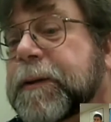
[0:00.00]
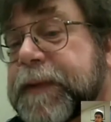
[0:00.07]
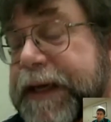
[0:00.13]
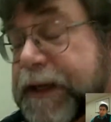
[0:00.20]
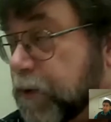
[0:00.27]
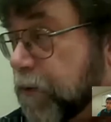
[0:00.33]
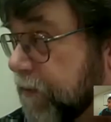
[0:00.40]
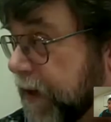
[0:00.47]

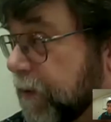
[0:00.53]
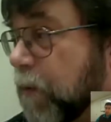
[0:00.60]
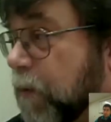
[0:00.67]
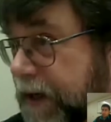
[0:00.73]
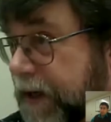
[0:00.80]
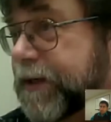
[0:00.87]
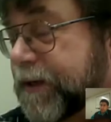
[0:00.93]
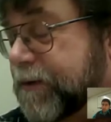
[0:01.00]
either by
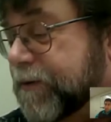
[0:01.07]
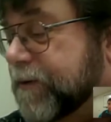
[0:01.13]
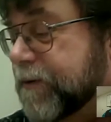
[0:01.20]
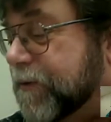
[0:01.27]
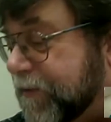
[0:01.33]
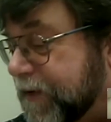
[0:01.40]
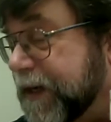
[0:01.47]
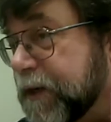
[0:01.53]
watching the
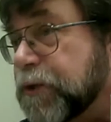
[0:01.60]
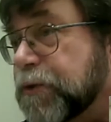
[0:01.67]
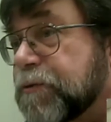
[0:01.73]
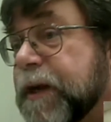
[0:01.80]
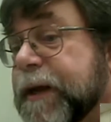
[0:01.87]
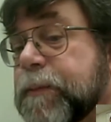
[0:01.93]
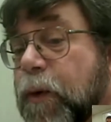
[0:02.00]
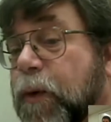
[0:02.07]
video
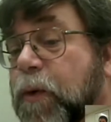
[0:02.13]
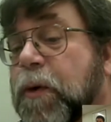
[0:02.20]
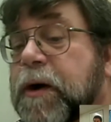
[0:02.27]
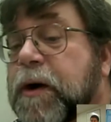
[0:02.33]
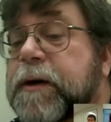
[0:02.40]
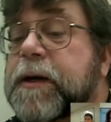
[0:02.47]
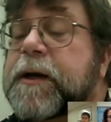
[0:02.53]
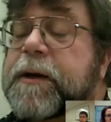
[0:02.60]
stream
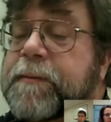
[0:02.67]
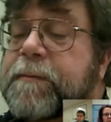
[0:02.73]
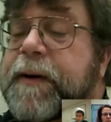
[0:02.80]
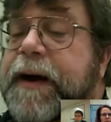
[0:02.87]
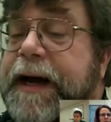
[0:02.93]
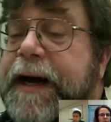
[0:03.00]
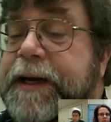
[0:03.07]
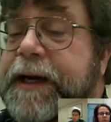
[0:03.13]
or
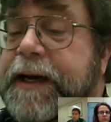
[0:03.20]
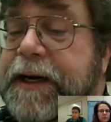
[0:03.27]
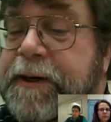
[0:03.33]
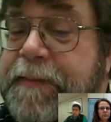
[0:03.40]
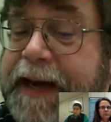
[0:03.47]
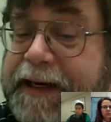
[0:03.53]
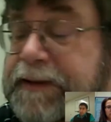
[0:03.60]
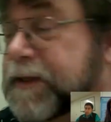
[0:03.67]
by
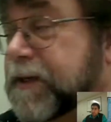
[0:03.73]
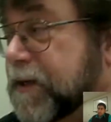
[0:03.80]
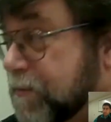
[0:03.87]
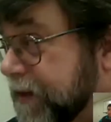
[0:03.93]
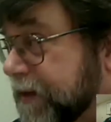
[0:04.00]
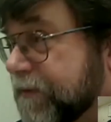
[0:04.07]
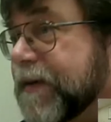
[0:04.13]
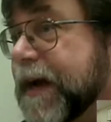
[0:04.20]
asking to
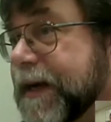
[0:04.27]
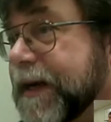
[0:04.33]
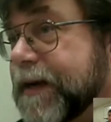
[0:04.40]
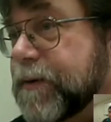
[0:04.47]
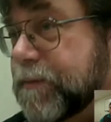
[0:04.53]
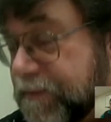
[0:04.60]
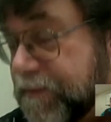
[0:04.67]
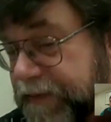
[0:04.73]
be invited
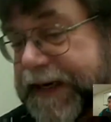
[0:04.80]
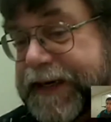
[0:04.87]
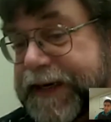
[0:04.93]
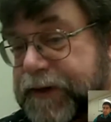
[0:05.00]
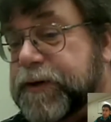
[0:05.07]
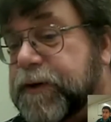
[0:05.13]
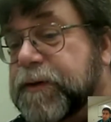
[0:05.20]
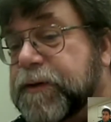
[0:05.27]

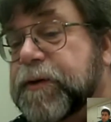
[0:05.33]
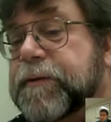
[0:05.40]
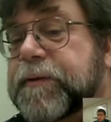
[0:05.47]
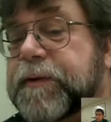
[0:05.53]
into